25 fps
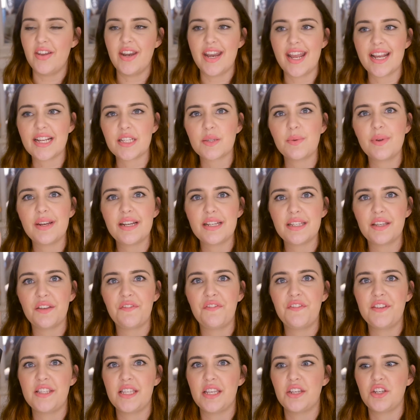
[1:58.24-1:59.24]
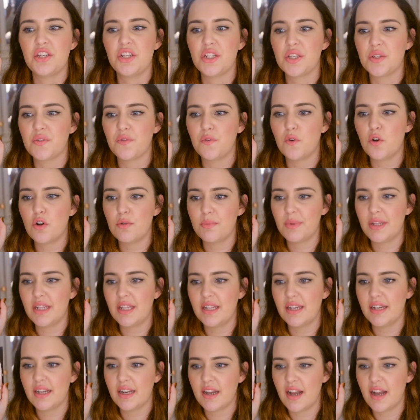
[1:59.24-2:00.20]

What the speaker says: the next one is a Physician's Formula